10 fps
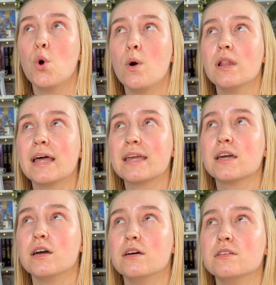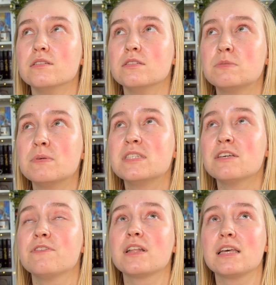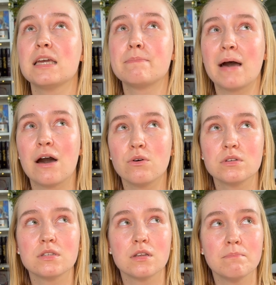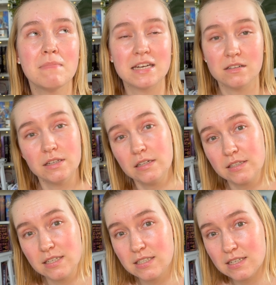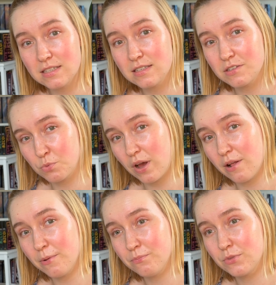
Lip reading: like specifically about mental illnesses as well.